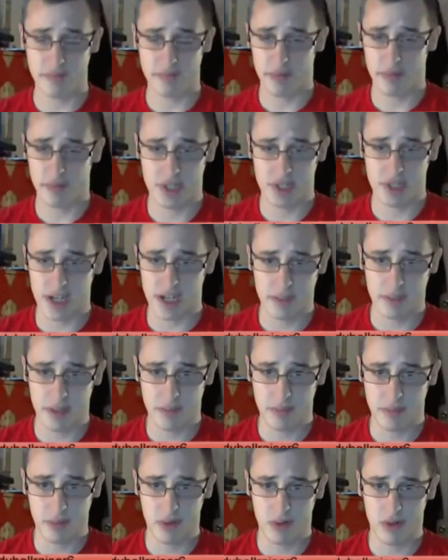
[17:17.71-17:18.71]
protect
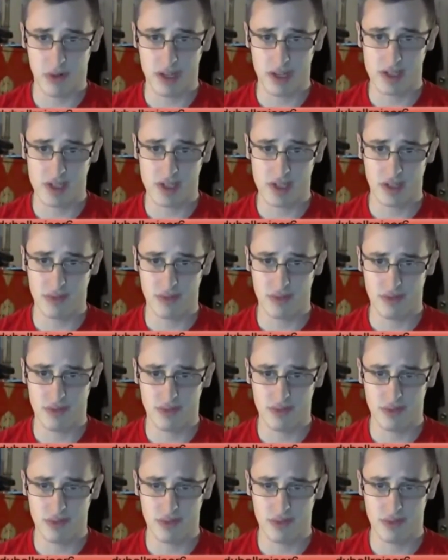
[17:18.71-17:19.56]
people, all that stuff.